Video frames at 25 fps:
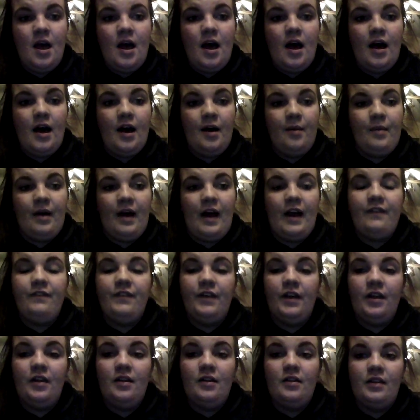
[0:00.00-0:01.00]
I
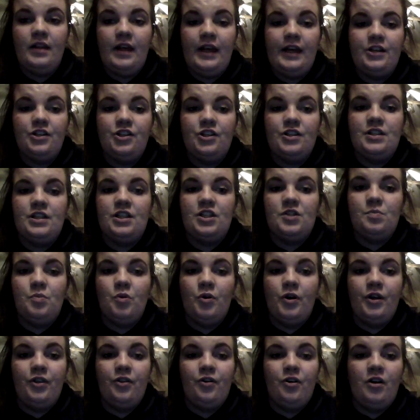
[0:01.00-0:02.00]
feel like just
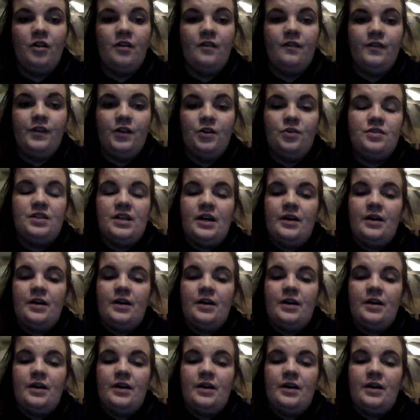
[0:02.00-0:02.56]
exploring through all the fields,